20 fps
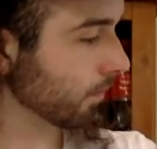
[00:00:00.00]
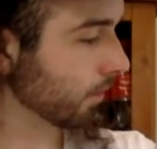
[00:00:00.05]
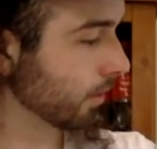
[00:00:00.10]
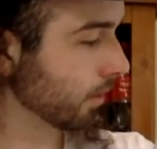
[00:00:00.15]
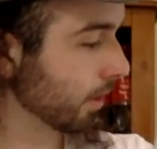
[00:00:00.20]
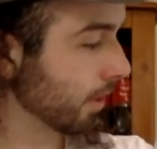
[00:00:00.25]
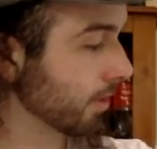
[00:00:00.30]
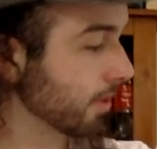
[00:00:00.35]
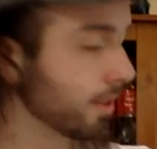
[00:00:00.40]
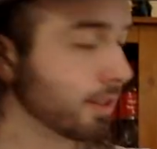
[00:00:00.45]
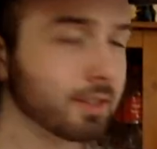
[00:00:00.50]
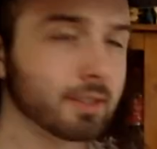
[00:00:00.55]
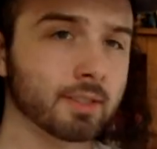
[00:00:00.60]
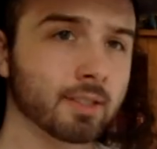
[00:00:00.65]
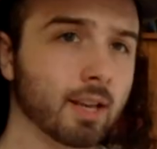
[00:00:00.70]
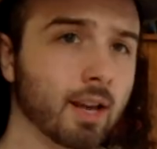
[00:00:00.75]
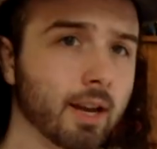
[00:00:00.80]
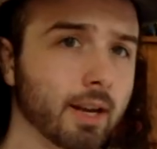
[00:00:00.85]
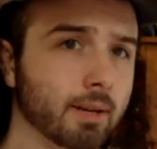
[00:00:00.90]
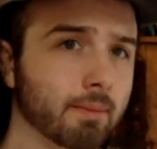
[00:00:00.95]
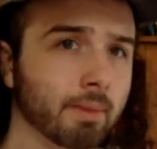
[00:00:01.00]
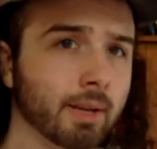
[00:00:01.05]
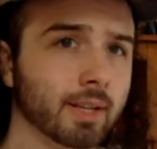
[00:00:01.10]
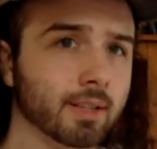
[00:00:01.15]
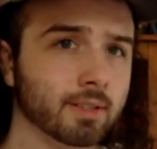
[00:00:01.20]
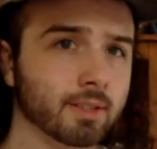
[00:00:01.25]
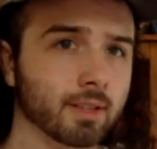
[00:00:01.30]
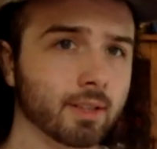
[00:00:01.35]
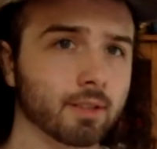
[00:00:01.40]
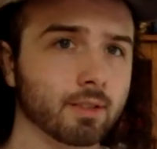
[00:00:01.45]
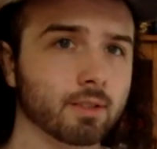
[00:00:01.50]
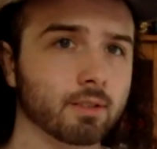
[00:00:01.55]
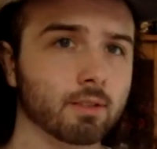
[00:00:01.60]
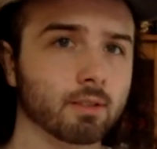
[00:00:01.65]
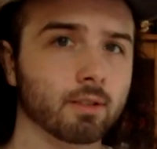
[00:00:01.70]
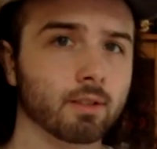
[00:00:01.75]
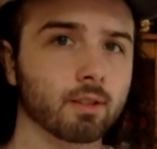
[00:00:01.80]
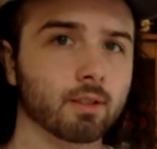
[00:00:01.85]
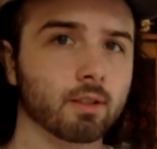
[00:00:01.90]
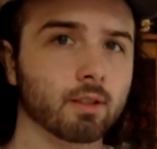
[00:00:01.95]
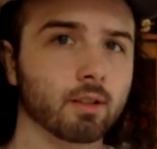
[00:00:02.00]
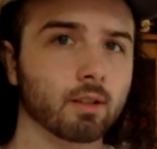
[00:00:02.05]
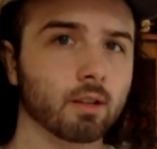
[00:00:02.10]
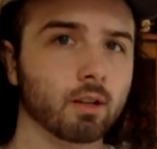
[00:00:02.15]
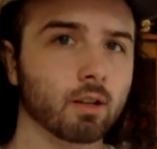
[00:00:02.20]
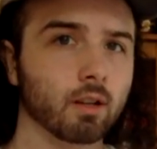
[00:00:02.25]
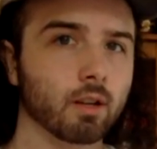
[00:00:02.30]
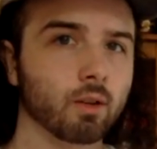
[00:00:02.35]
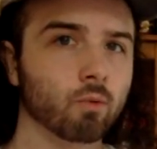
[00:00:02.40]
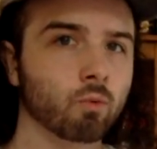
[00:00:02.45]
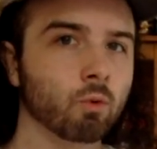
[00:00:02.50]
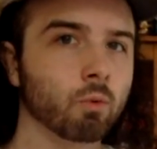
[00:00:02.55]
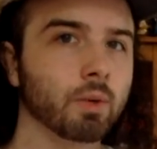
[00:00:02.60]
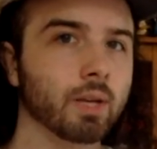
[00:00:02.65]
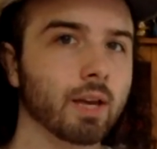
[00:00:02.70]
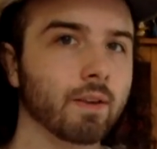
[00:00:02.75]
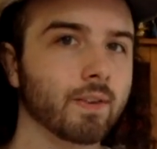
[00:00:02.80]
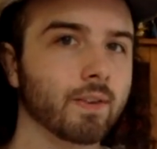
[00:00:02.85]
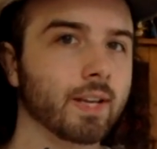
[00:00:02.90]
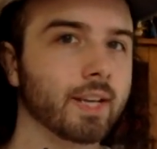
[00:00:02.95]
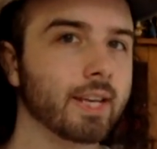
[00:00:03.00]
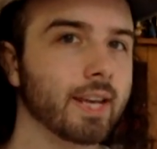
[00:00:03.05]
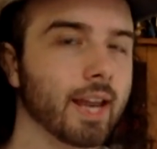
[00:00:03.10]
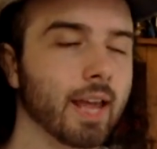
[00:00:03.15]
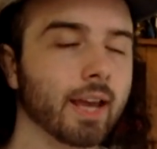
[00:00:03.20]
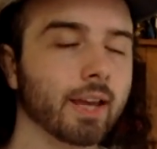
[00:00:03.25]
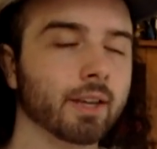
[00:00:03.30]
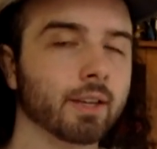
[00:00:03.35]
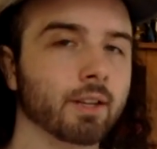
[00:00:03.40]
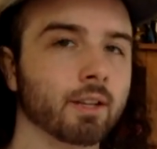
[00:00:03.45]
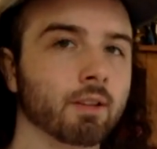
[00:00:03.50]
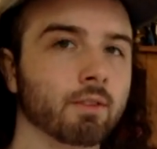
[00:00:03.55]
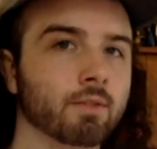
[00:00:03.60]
does this sign make sense? Well, we have a negative